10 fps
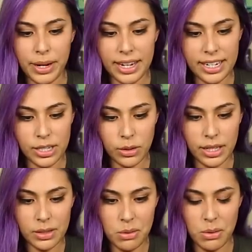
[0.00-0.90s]
we gonna do
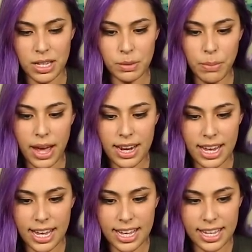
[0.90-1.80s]
this? Ooh, this putty
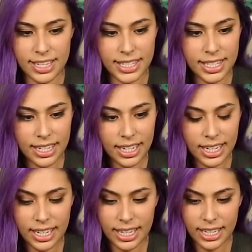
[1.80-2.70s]
is,
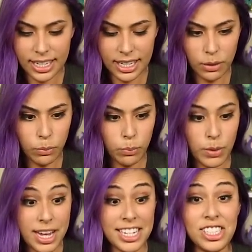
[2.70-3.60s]

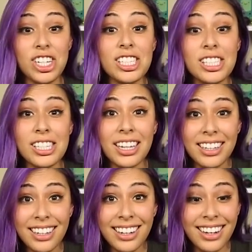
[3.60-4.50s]
it just,
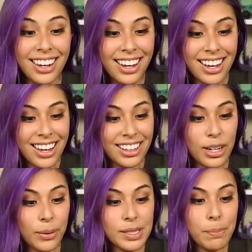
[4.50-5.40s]

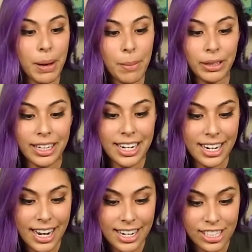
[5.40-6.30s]
there was a bubble in
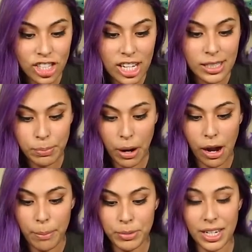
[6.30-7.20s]
it and it just
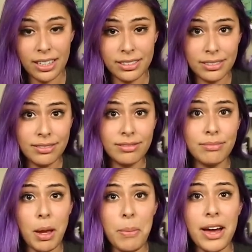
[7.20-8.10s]
popped.
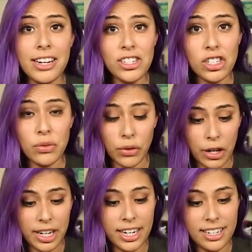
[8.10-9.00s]
My putty just
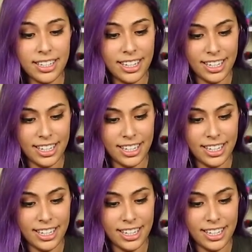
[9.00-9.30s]
farted.